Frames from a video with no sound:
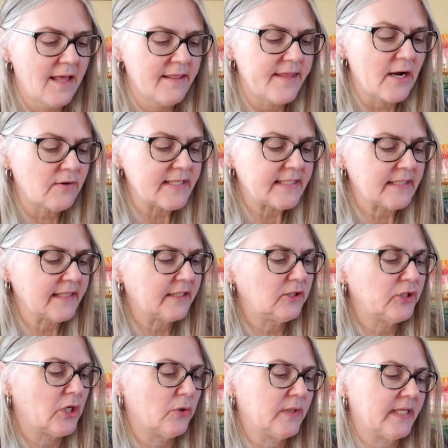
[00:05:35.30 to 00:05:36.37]
there is a little
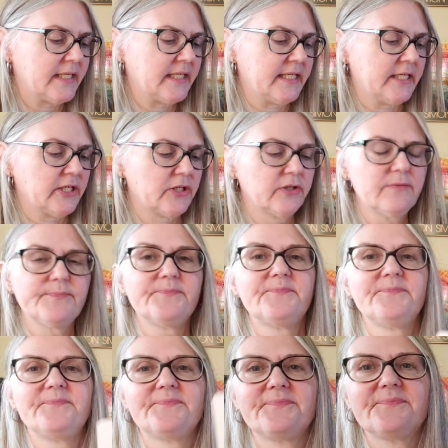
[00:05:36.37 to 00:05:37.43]
note in here
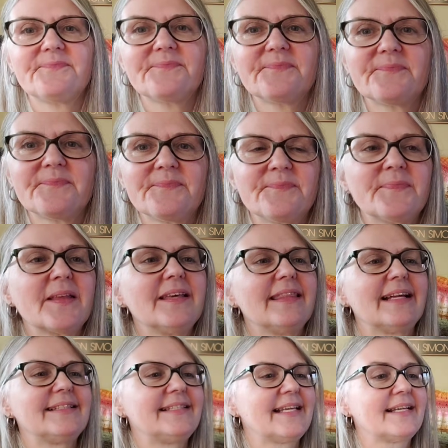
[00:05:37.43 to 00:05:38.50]

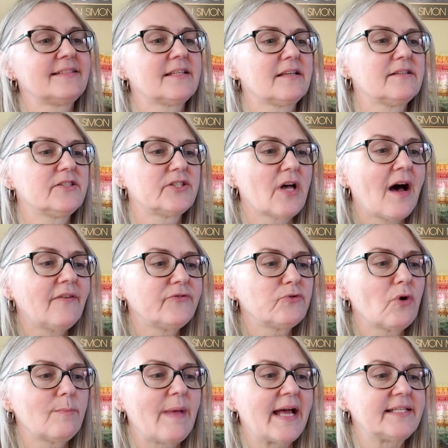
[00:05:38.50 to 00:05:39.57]
that says, soft
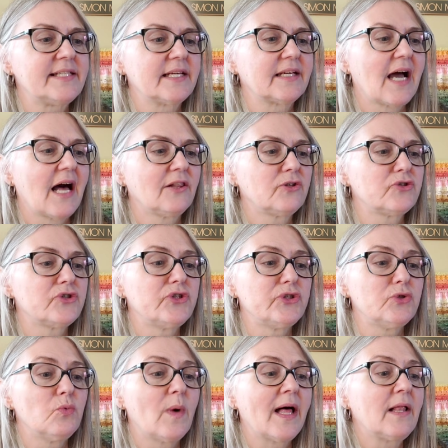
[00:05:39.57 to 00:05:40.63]
romantic colors
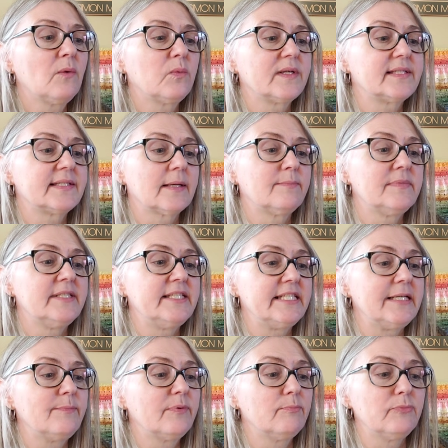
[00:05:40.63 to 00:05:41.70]
do well with some
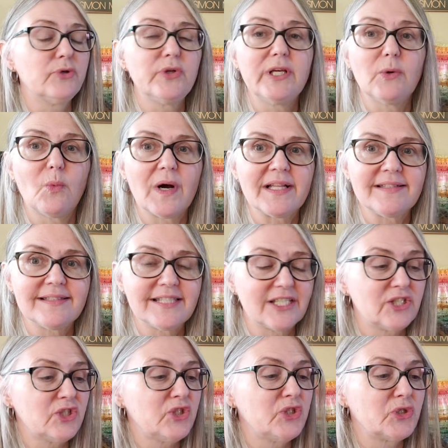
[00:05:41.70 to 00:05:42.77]
deep moody ones.
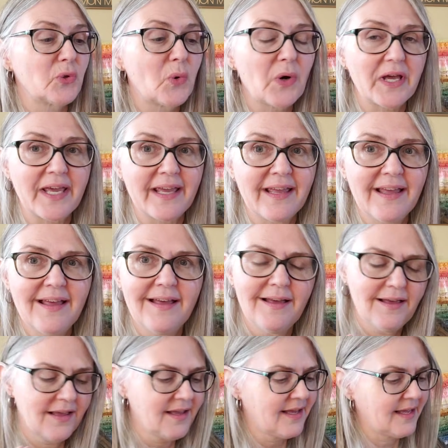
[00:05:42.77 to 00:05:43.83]
Enjoy.
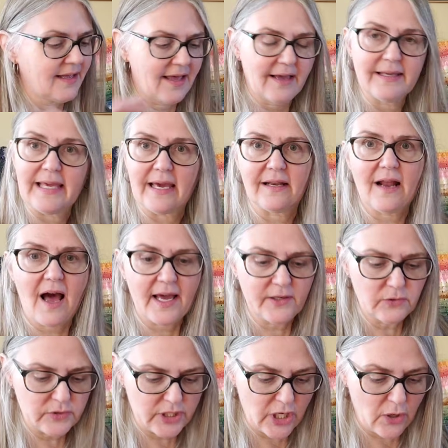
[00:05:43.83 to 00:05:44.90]
Again, I
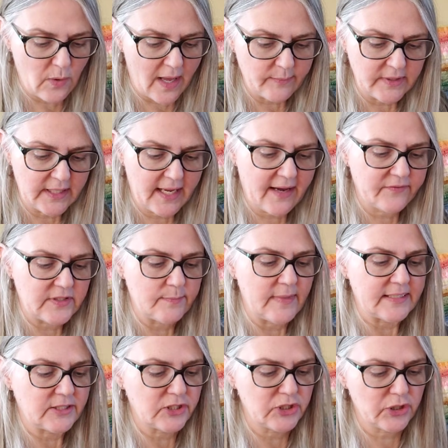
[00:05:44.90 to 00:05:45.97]
don't know. I'm gonna have to
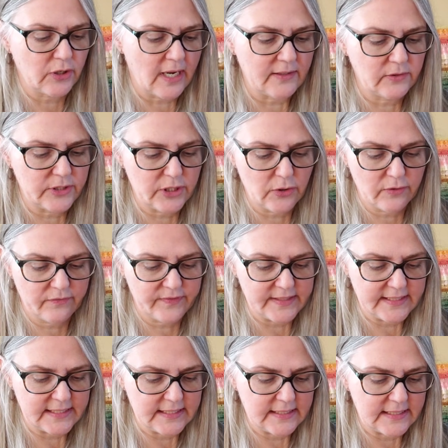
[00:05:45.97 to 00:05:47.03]
message her. I don't know if
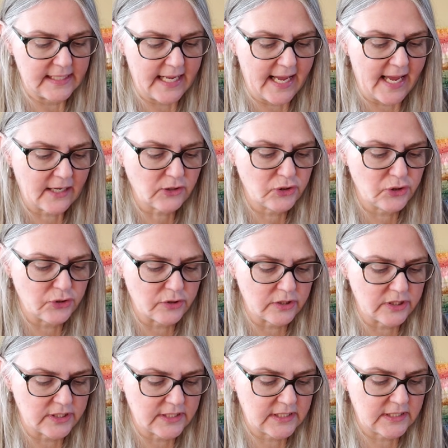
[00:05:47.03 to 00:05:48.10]
this is an extra
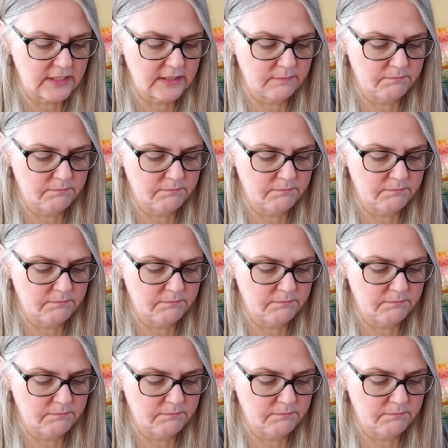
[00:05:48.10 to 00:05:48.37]
just